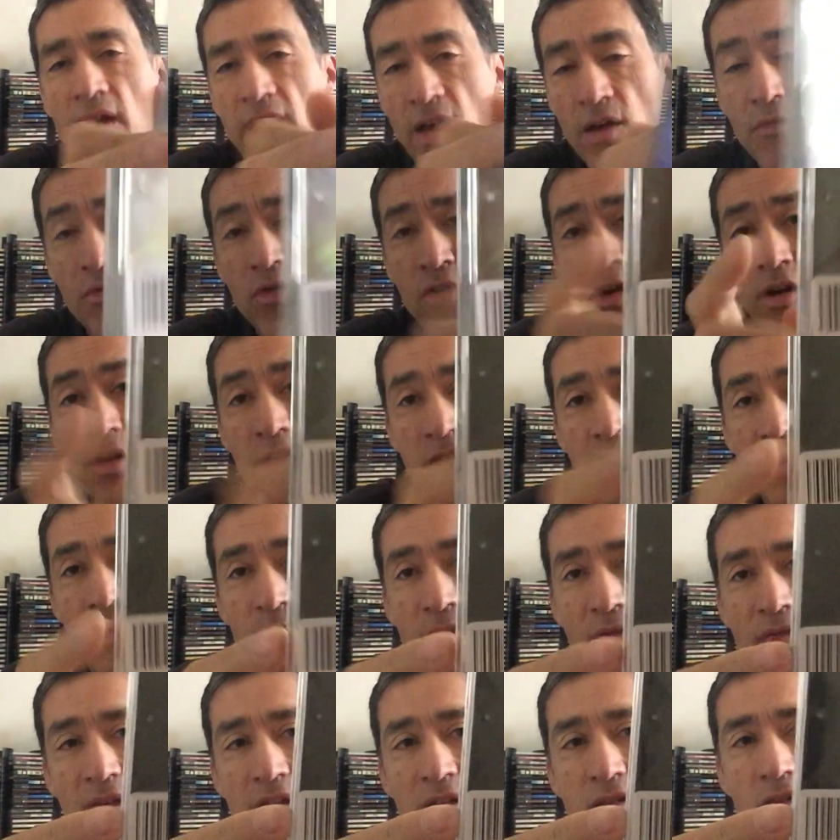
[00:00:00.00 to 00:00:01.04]
I have heard some
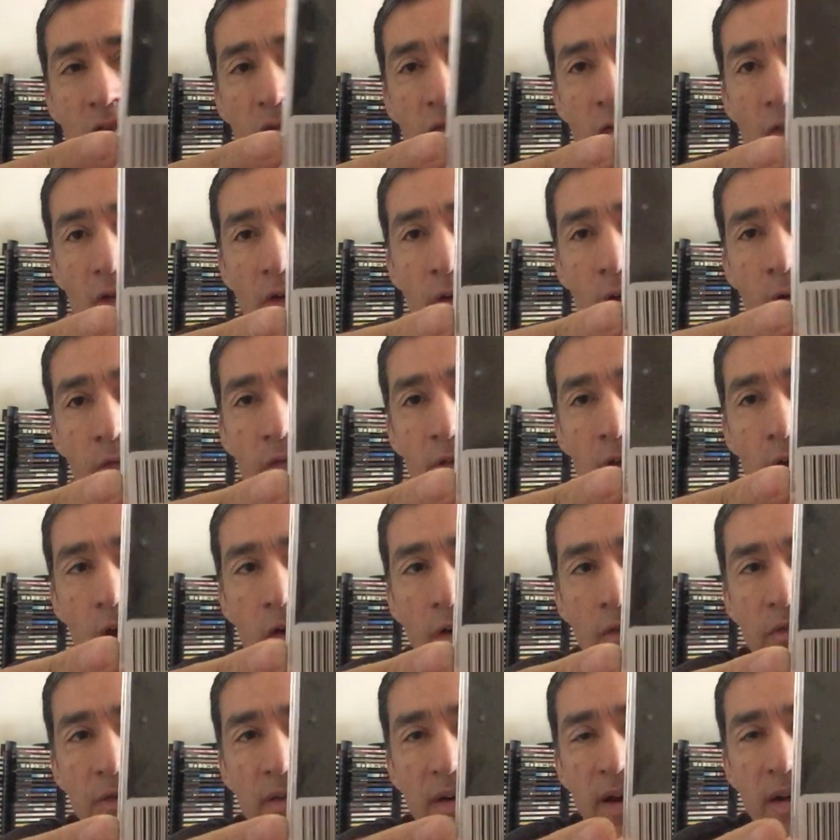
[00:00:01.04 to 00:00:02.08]
things
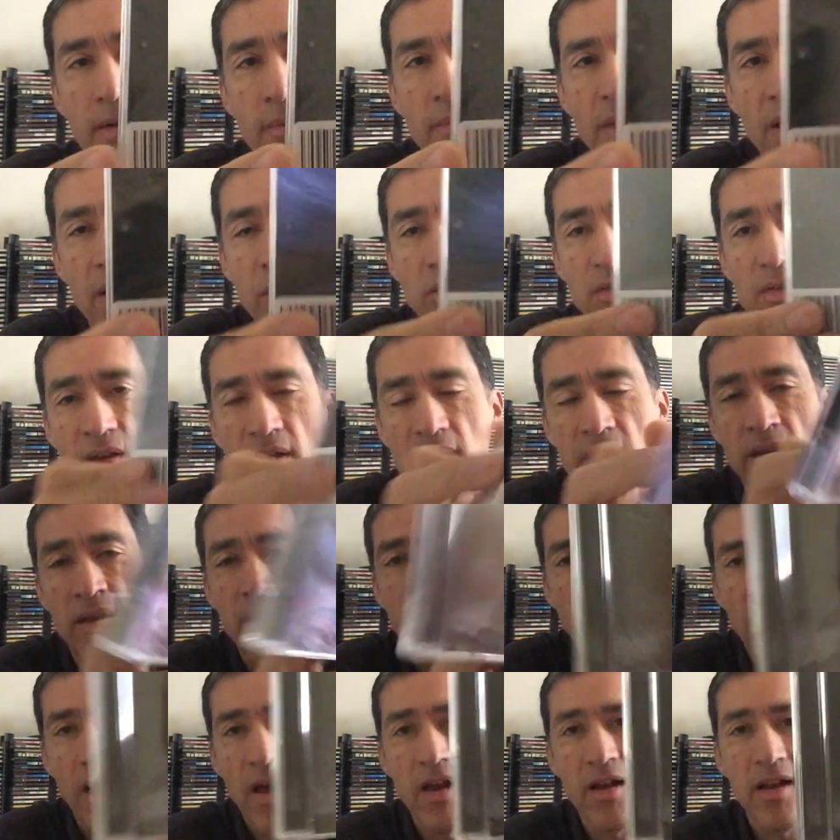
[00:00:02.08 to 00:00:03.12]
of Grand Magus and
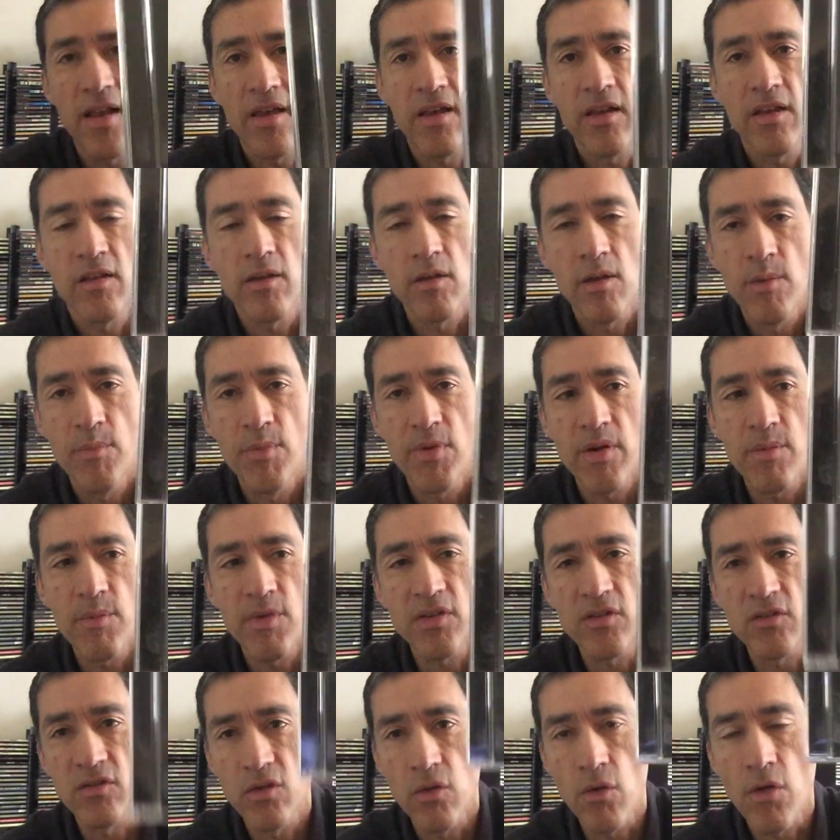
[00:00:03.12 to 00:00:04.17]
I like it very
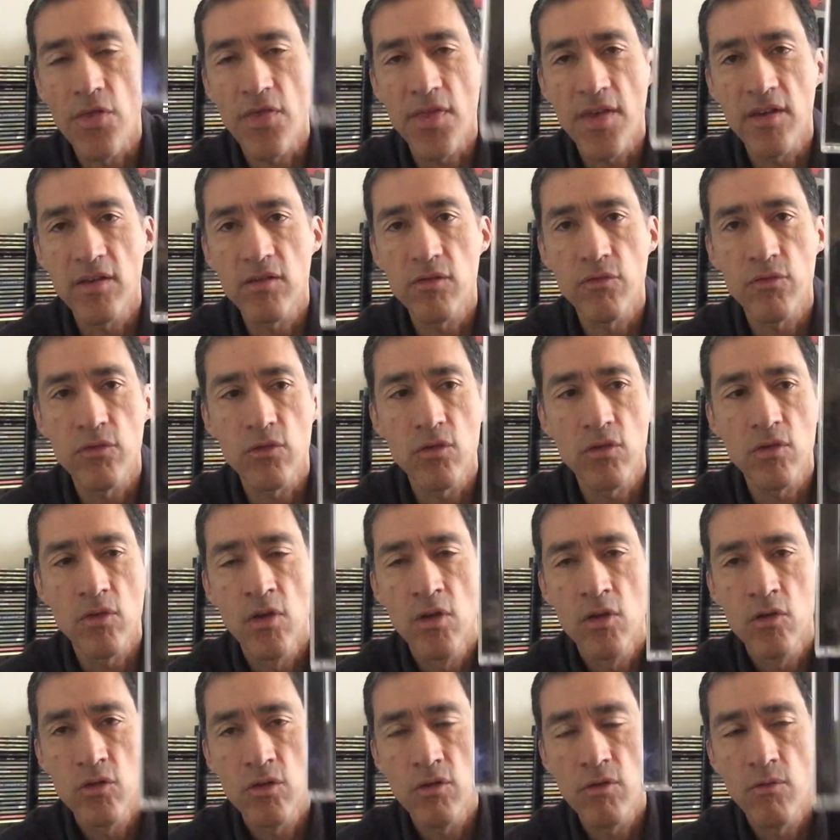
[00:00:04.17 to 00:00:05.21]
much. So thanks
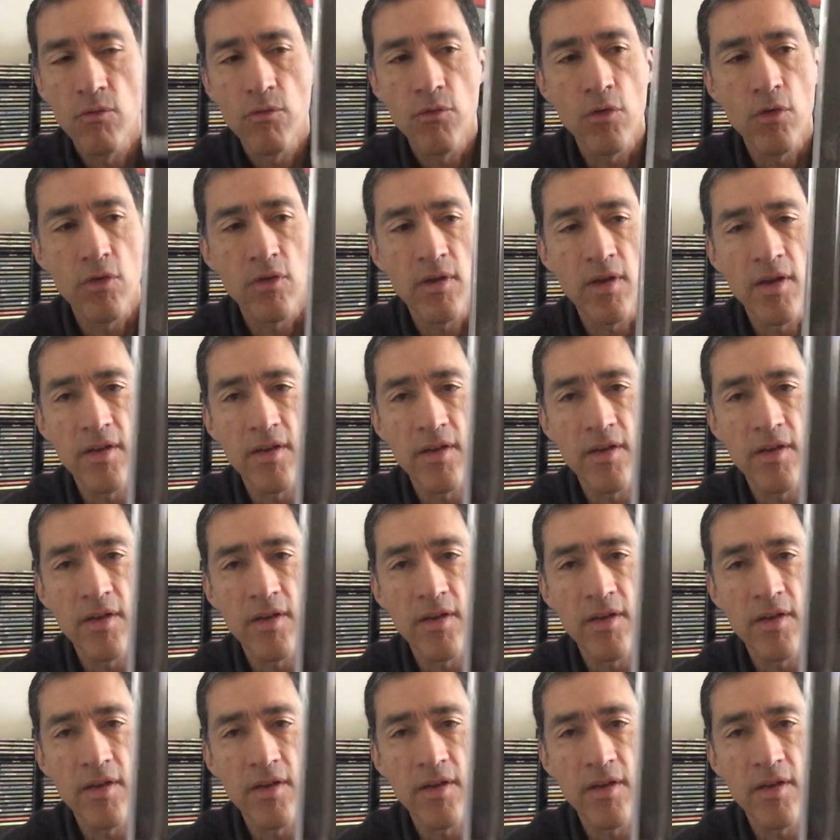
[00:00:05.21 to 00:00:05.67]
for